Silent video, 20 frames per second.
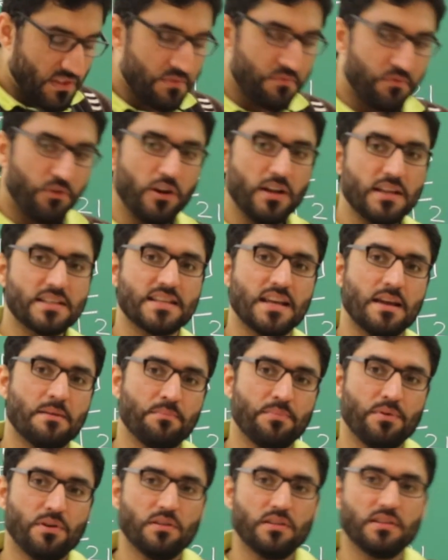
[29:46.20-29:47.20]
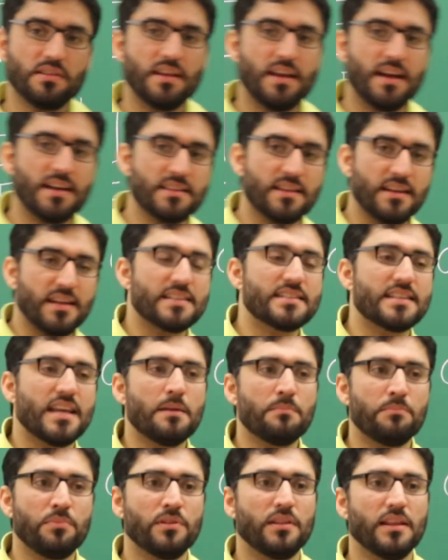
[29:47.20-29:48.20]
For example, the other
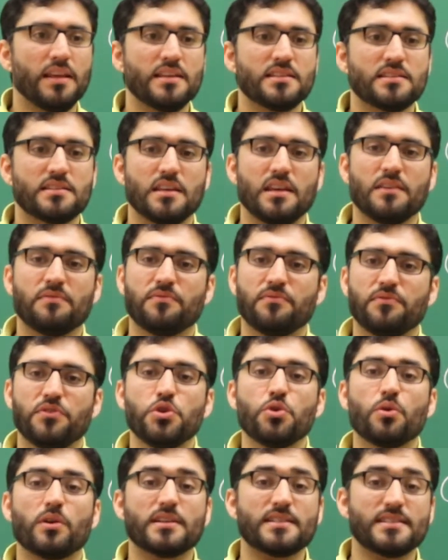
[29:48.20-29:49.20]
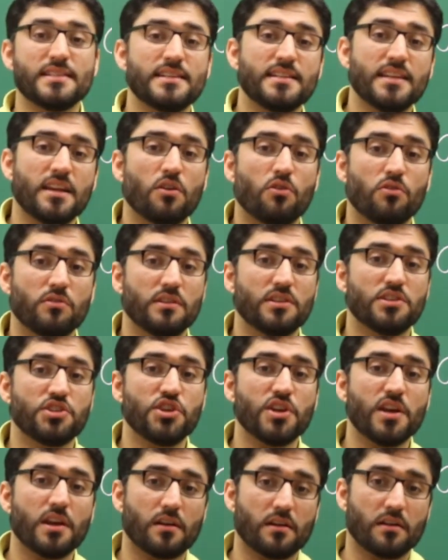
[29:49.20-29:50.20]
example is if you are sitting on the
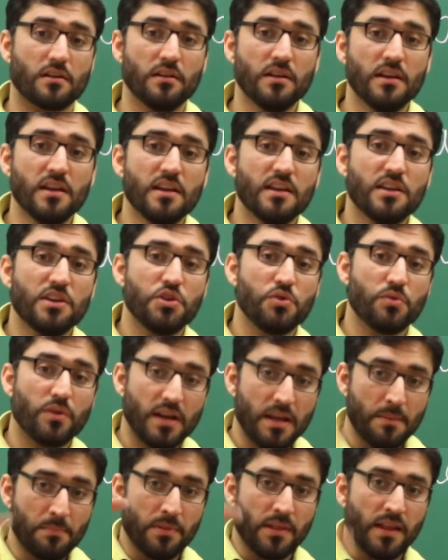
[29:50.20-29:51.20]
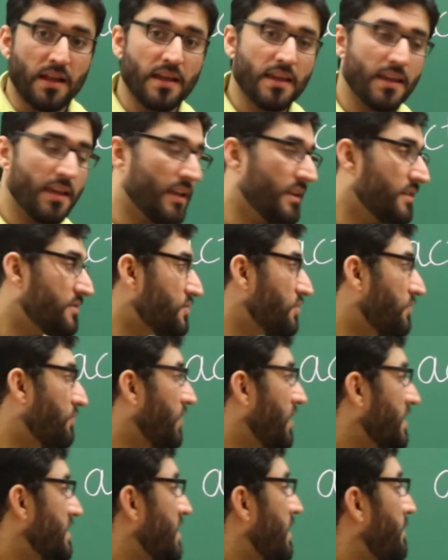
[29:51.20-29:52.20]
chair, you are applying, so for
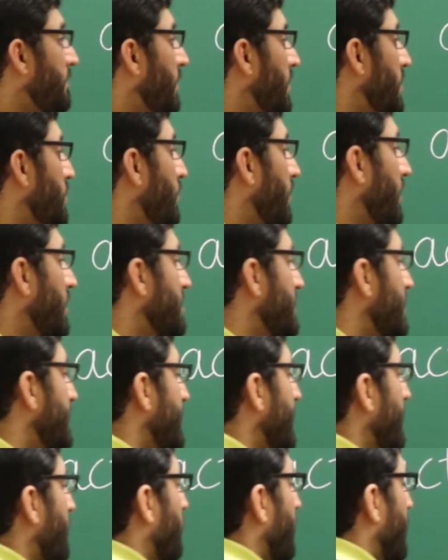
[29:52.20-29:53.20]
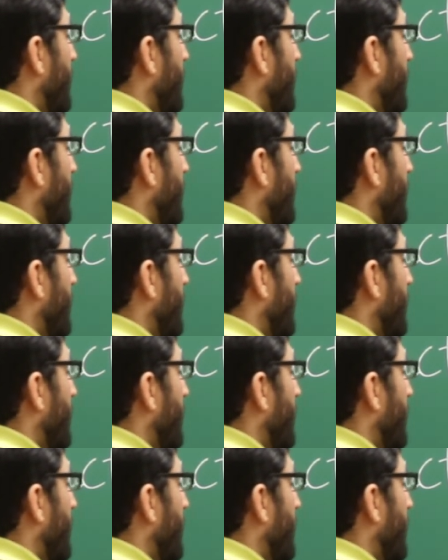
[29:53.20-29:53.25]
example, you are sitting on